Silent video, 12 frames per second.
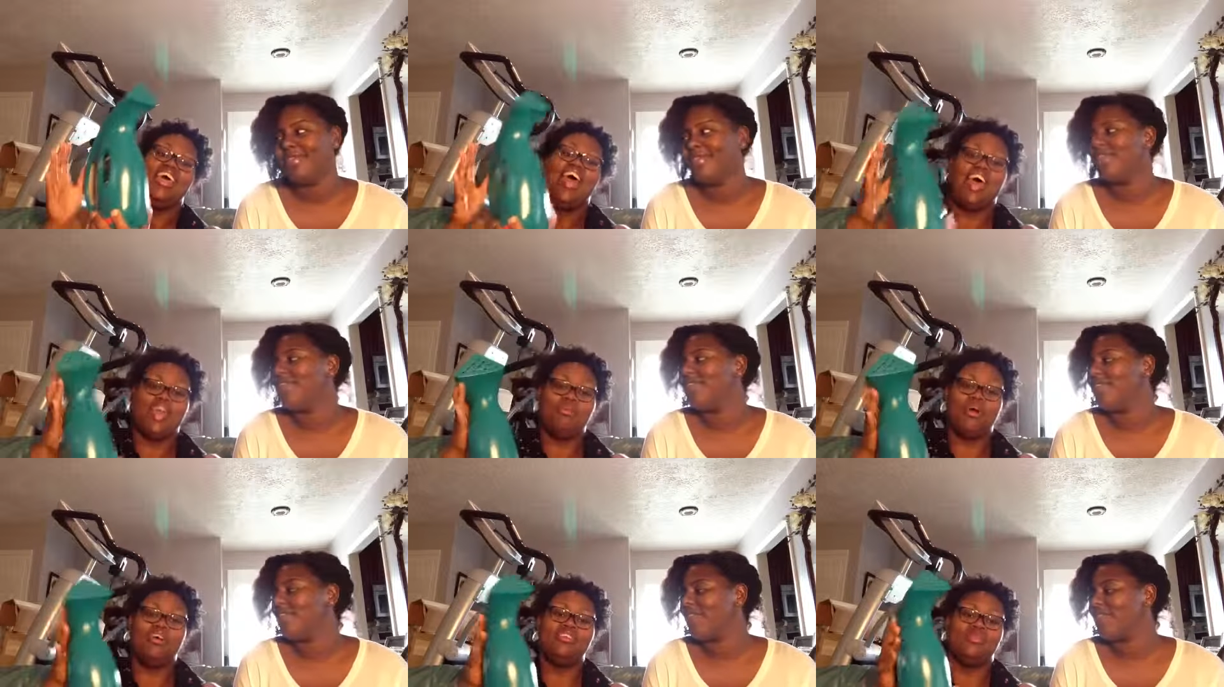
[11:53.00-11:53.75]
Speaker 1: and I
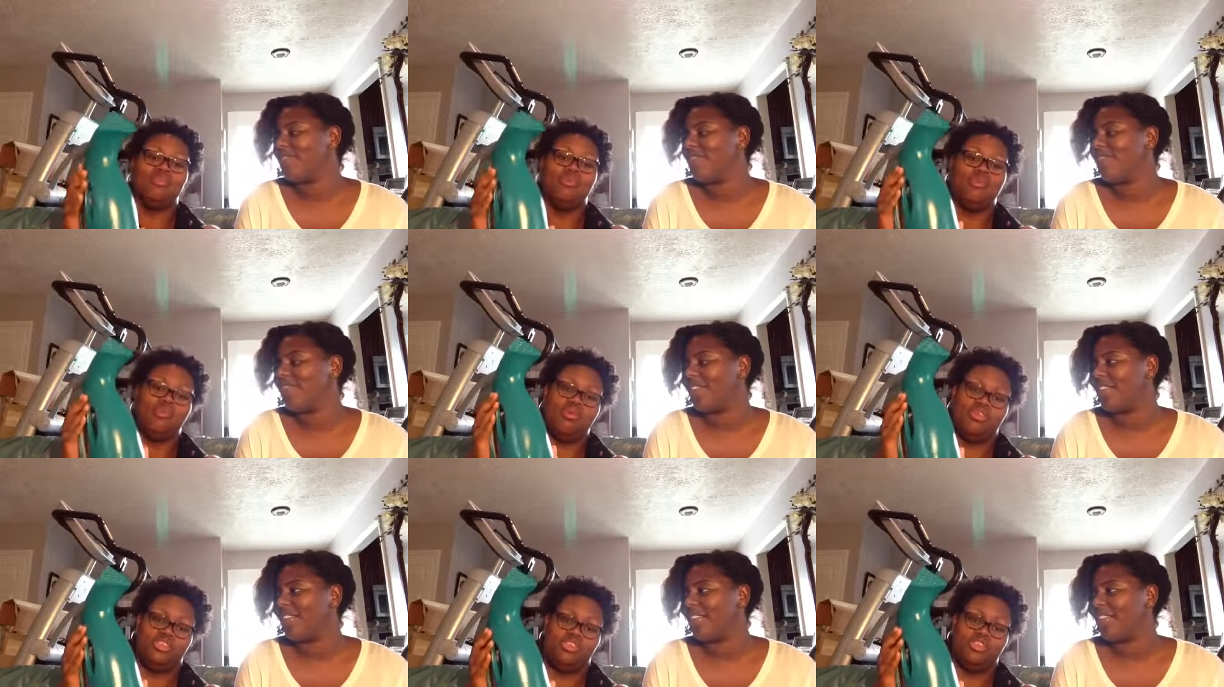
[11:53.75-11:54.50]
brought it to me when we
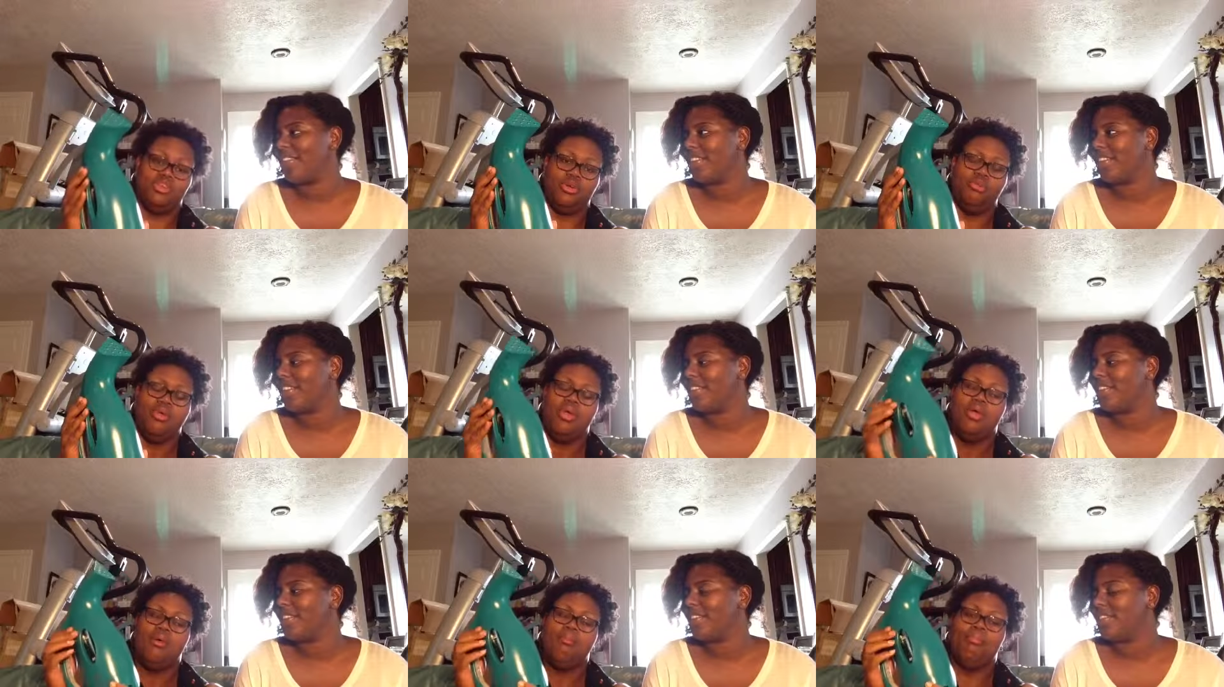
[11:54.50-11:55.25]
went to Europe,
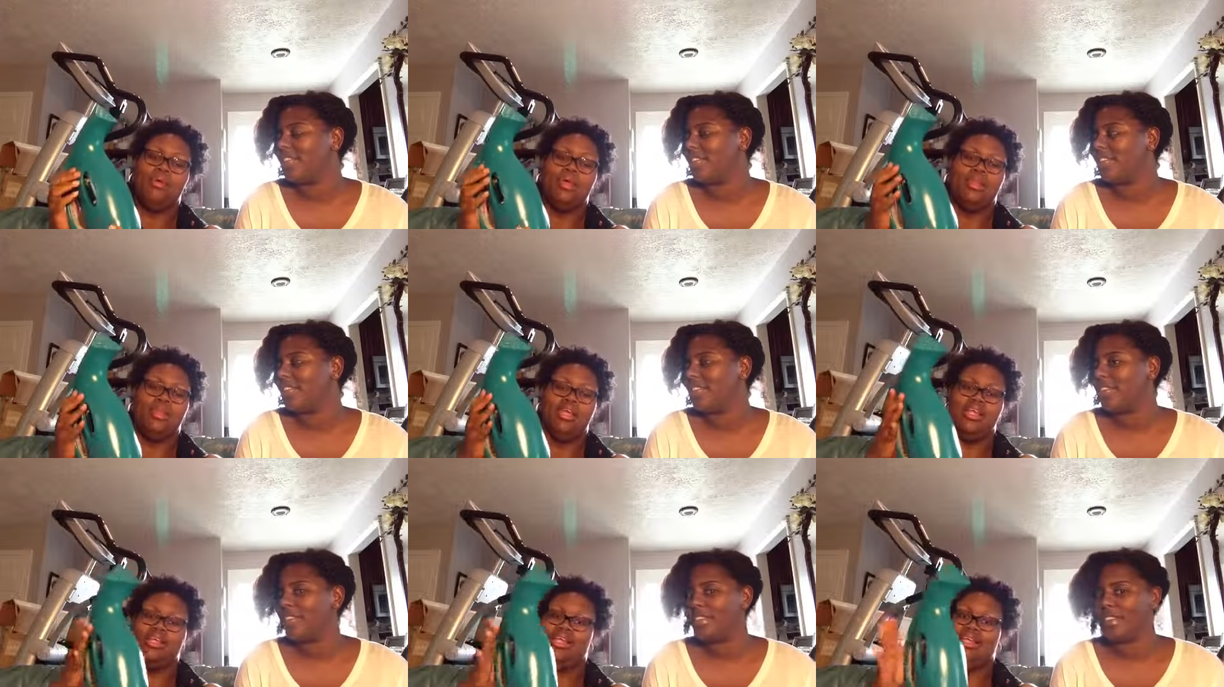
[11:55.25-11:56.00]
but
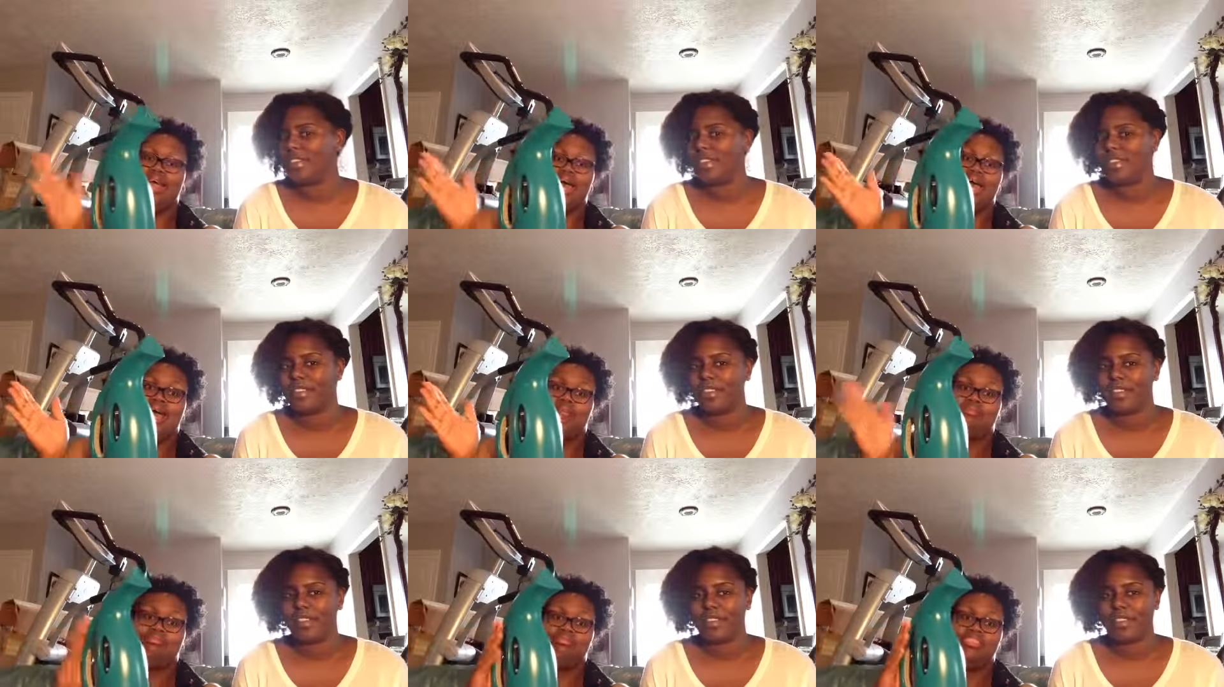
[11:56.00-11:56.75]
it, it died.
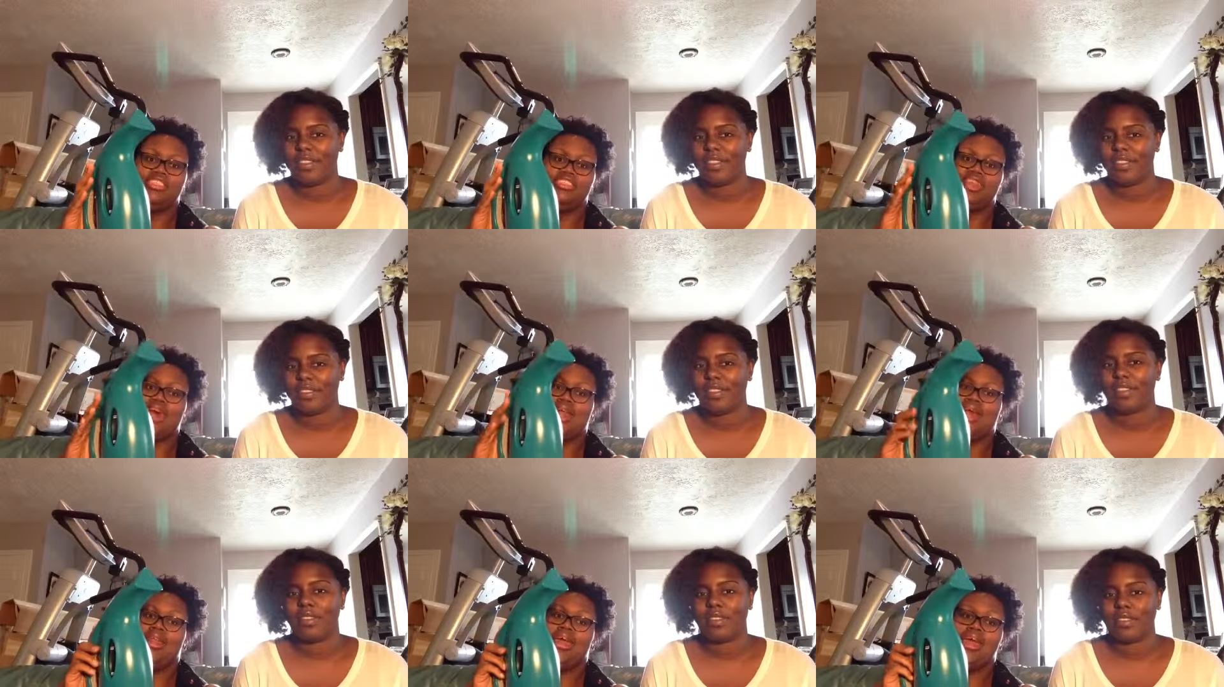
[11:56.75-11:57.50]
It just died. I
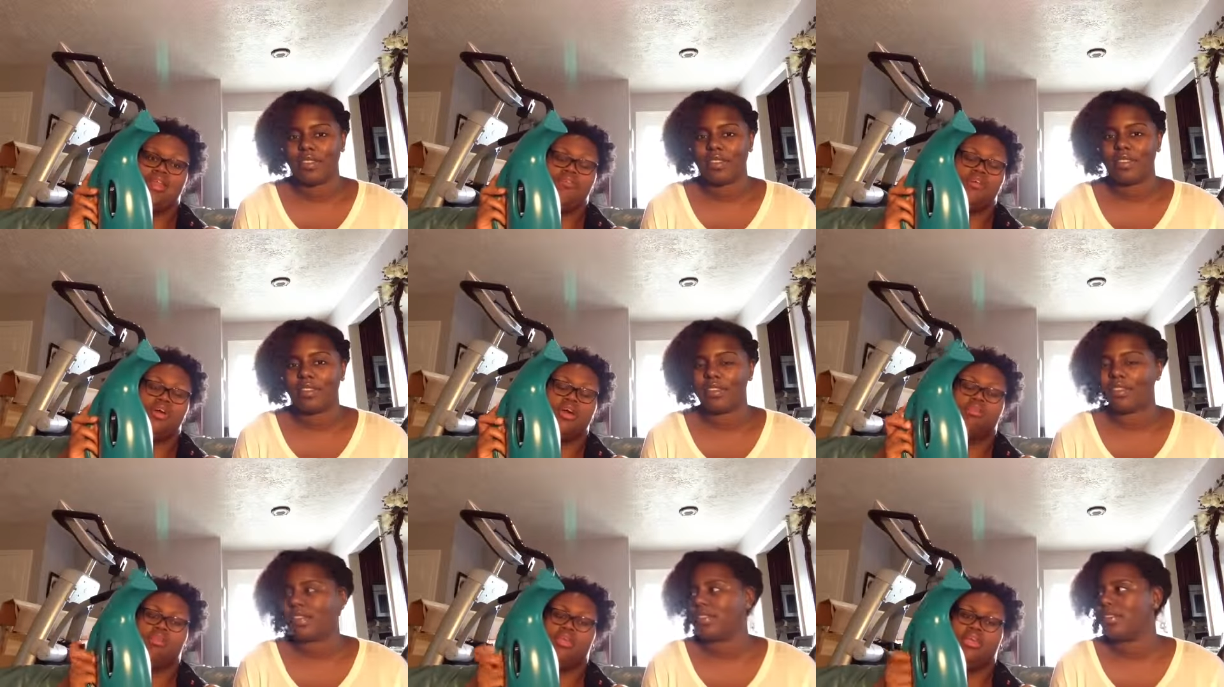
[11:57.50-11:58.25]
had had it for a
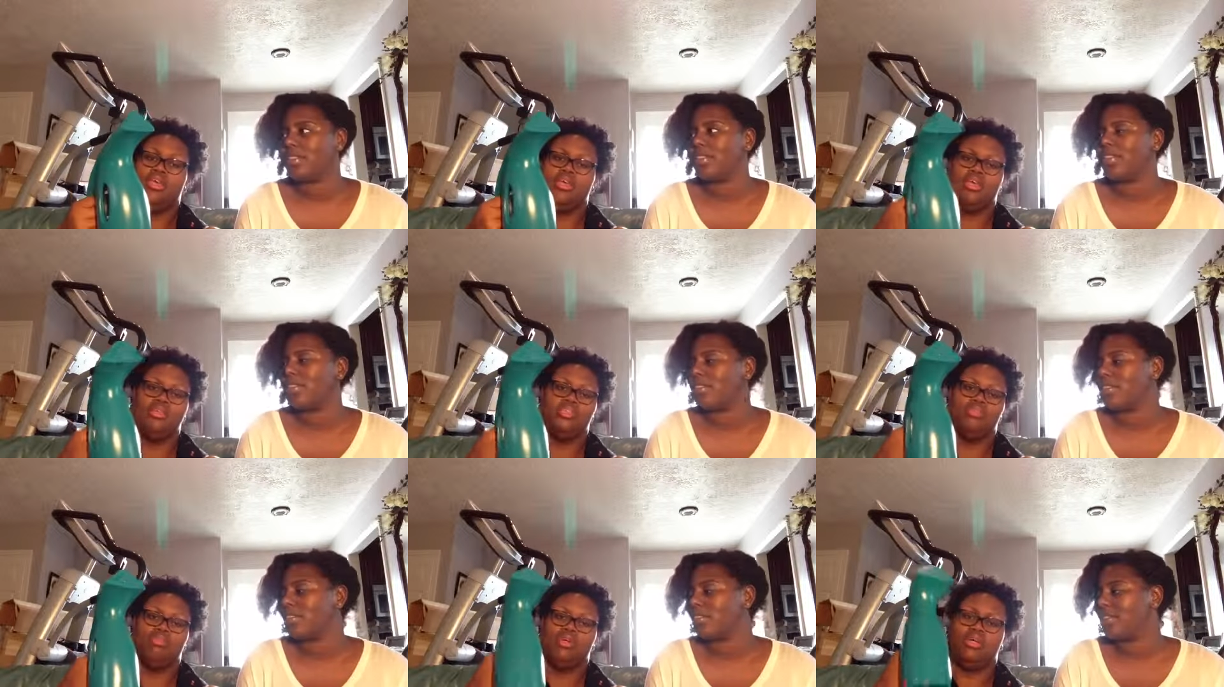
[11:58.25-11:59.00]
couple years,
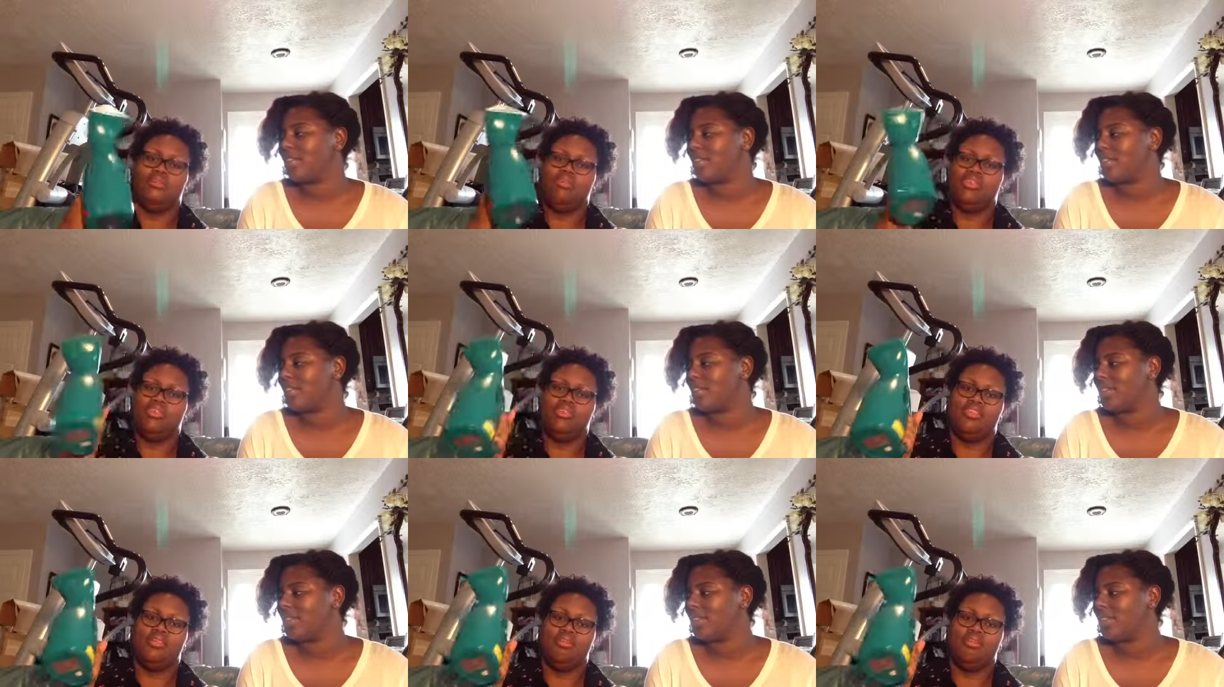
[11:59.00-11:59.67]
but this is the